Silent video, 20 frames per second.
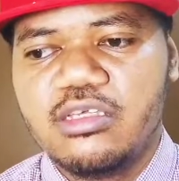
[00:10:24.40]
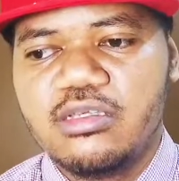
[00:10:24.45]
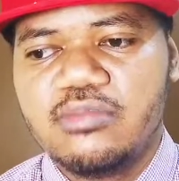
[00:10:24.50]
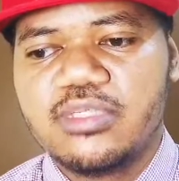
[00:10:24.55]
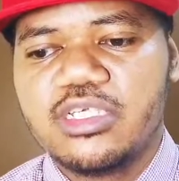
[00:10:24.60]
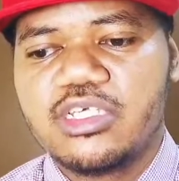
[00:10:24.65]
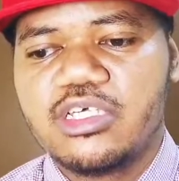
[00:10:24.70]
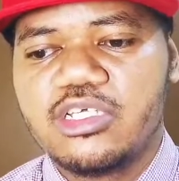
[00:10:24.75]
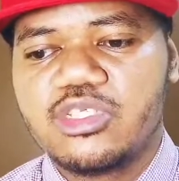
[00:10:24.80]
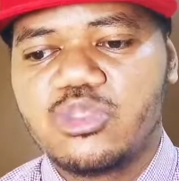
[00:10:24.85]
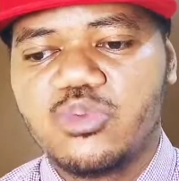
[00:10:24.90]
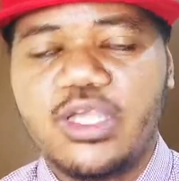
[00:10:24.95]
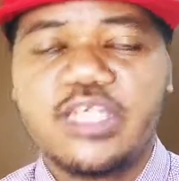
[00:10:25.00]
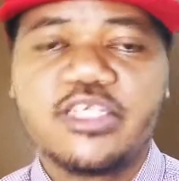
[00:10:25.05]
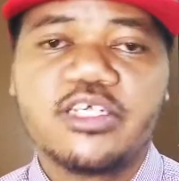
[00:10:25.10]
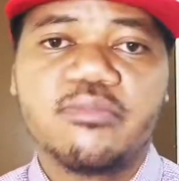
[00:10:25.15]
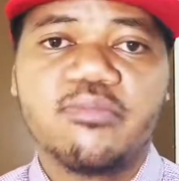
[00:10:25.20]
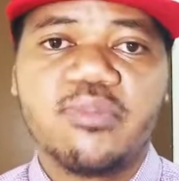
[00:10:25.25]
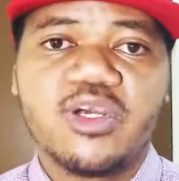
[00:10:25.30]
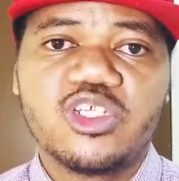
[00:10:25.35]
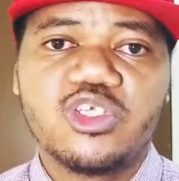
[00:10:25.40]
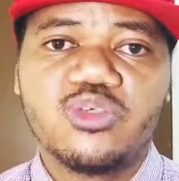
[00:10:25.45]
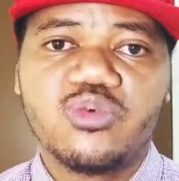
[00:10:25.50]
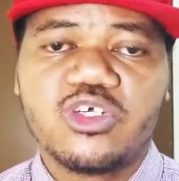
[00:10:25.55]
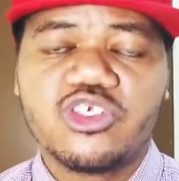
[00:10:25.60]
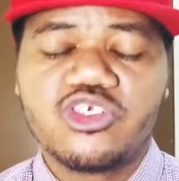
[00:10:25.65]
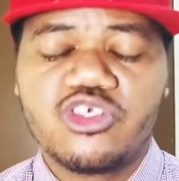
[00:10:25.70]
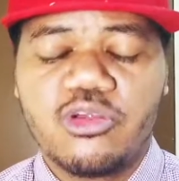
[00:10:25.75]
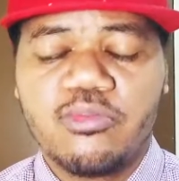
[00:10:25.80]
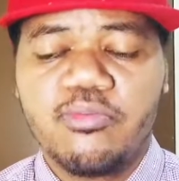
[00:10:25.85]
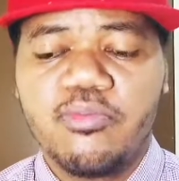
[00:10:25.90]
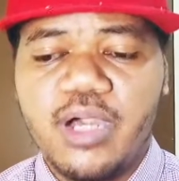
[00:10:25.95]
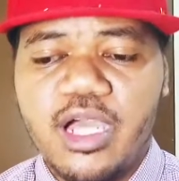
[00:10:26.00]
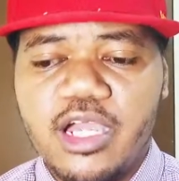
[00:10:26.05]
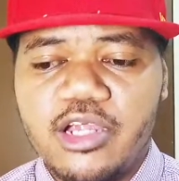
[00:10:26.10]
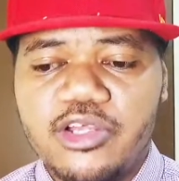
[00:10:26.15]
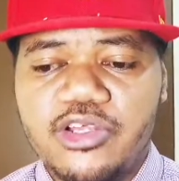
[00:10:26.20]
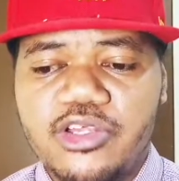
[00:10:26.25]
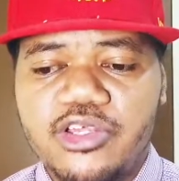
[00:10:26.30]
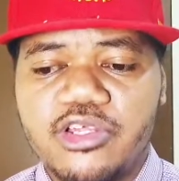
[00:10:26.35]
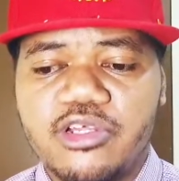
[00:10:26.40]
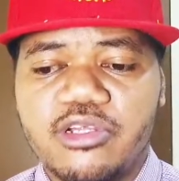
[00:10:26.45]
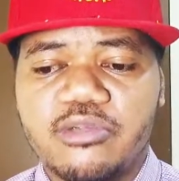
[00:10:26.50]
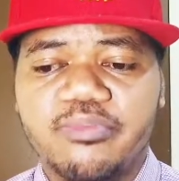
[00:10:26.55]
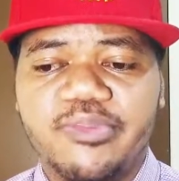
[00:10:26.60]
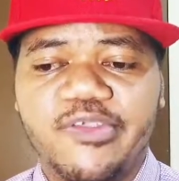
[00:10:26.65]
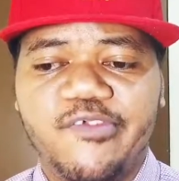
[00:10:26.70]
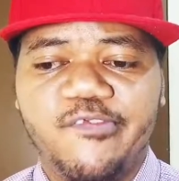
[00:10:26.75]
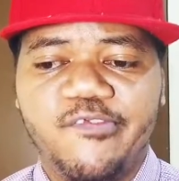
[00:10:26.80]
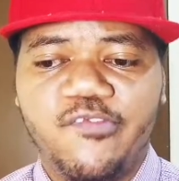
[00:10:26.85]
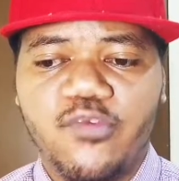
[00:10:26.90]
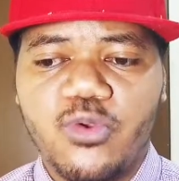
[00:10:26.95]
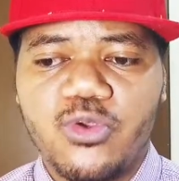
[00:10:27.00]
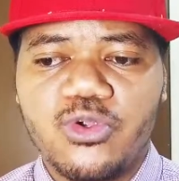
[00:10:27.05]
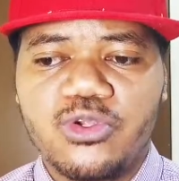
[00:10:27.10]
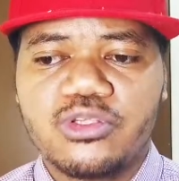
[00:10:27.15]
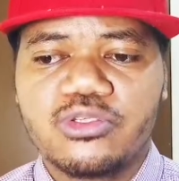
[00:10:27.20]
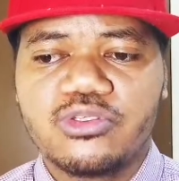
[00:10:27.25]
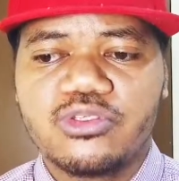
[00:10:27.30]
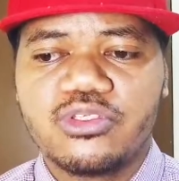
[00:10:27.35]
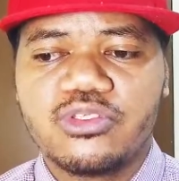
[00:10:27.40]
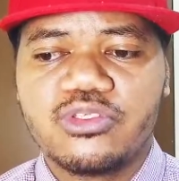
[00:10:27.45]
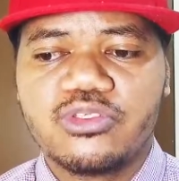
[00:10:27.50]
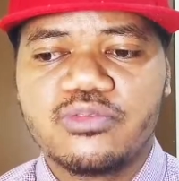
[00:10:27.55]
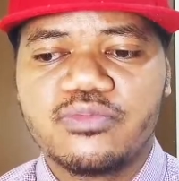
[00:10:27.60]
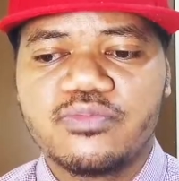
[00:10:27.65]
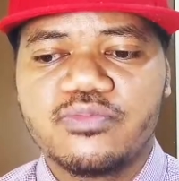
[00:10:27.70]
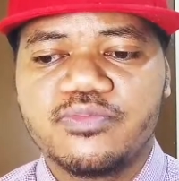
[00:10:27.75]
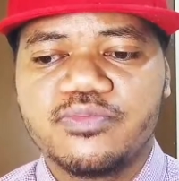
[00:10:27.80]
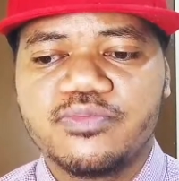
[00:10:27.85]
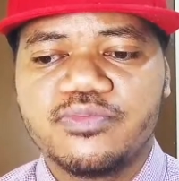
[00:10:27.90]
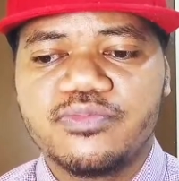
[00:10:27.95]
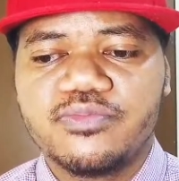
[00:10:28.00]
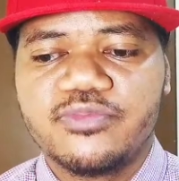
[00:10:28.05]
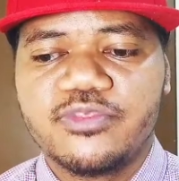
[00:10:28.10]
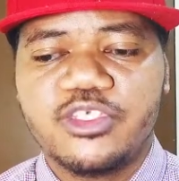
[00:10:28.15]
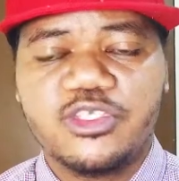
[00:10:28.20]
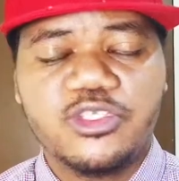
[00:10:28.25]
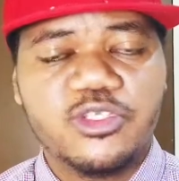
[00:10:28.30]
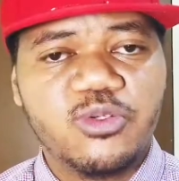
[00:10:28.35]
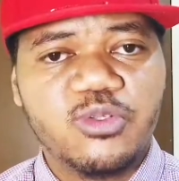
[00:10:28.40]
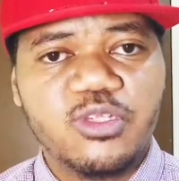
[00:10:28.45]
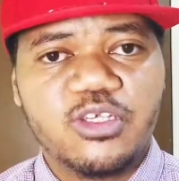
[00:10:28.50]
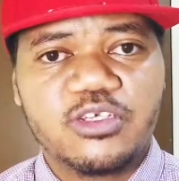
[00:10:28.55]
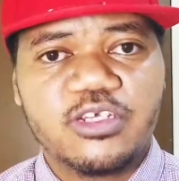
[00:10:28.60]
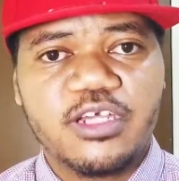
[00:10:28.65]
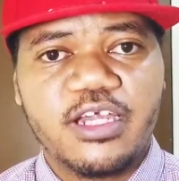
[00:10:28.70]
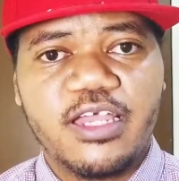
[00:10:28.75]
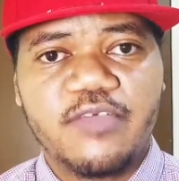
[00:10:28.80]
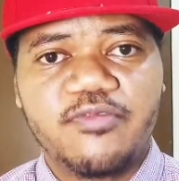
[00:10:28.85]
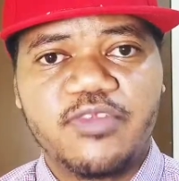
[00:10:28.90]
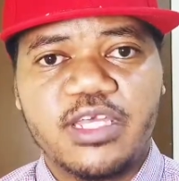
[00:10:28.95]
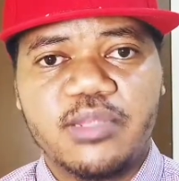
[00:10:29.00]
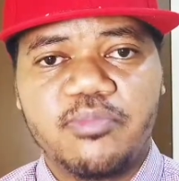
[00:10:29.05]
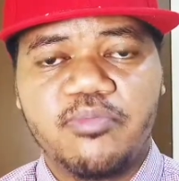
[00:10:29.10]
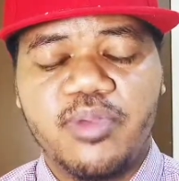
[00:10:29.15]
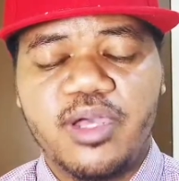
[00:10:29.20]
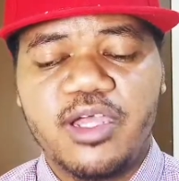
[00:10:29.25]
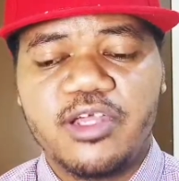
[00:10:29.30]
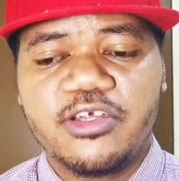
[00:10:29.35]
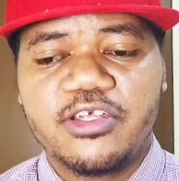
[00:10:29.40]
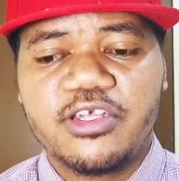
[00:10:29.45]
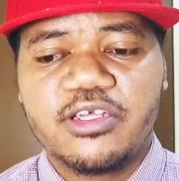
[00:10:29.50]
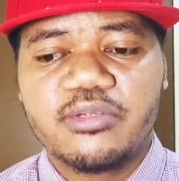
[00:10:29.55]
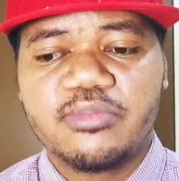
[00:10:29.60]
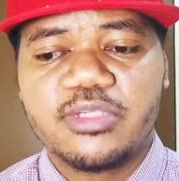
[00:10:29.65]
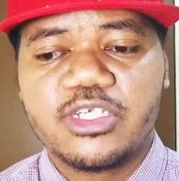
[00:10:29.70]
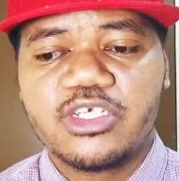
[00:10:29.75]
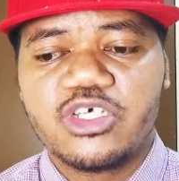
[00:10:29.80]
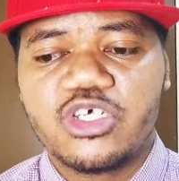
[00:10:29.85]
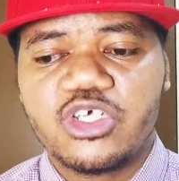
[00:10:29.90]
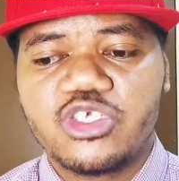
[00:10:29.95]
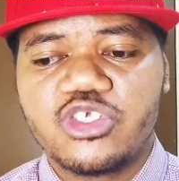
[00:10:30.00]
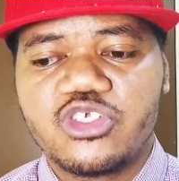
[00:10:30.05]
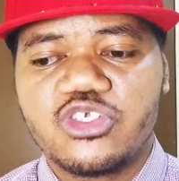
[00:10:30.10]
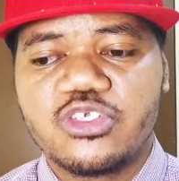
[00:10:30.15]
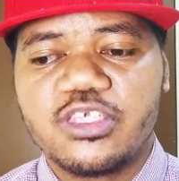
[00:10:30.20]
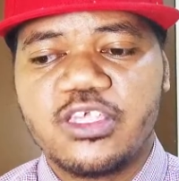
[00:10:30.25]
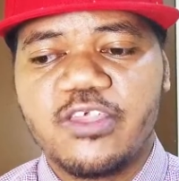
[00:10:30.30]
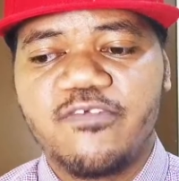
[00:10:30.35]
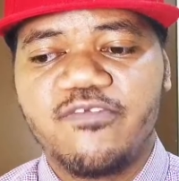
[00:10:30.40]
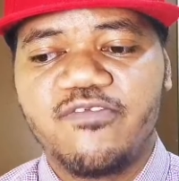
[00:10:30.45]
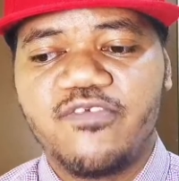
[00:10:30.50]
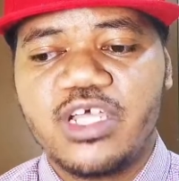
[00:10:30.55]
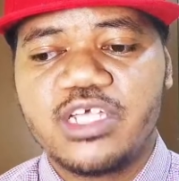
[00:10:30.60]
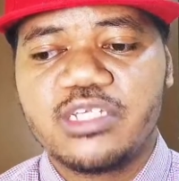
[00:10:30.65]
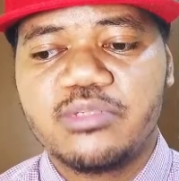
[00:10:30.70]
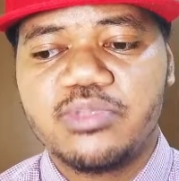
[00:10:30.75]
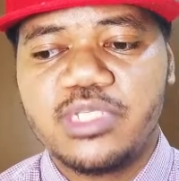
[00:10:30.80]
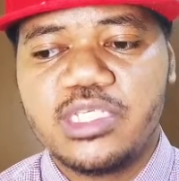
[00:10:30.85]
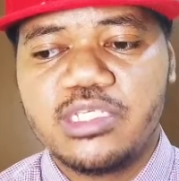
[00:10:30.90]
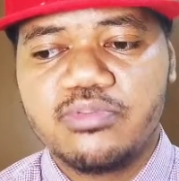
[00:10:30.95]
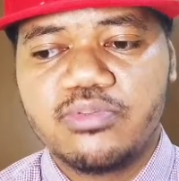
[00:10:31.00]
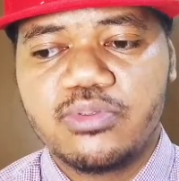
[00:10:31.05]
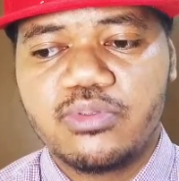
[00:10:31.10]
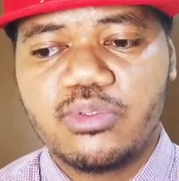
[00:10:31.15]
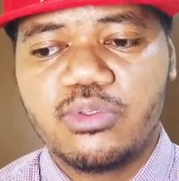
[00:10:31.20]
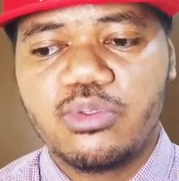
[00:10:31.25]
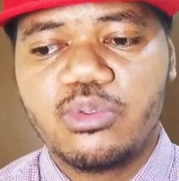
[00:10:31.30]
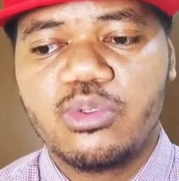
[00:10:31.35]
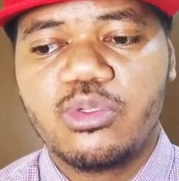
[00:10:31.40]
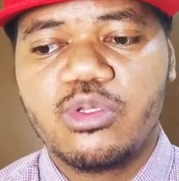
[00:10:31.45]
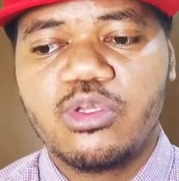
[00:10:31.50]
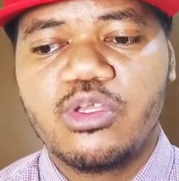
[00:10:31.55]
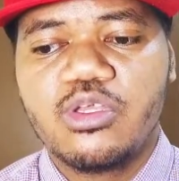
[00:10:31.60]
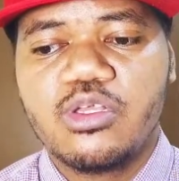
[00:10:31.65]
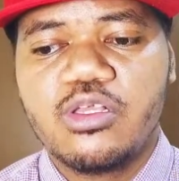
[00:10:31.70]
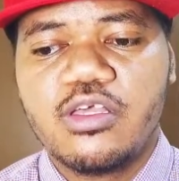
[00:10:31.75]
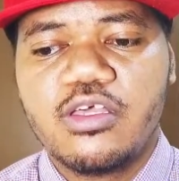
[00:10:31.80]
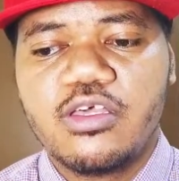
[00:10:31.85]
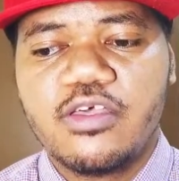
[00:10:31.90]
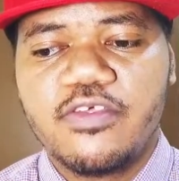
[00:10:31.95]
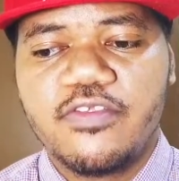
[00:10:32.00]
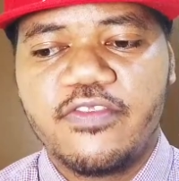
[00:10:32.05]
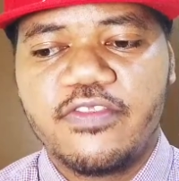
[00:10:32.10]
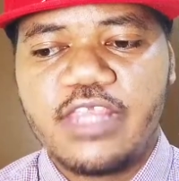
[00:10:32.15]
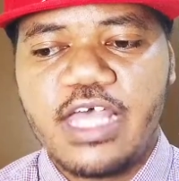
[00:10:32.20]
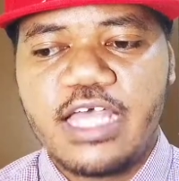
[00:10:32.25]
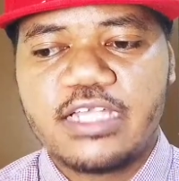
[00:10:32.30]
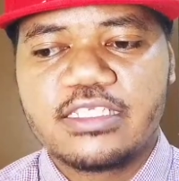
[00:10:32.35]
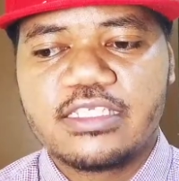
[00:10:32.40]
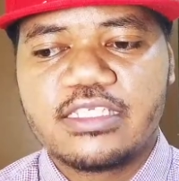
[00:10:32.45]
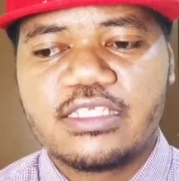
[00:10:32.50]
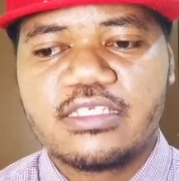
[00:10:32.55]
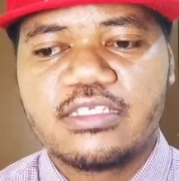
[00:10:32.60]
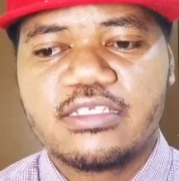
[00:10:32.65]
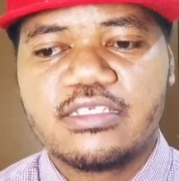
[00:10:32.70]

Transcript: Because whether money was your barrier before, you no longer have that barrier, because you can find people that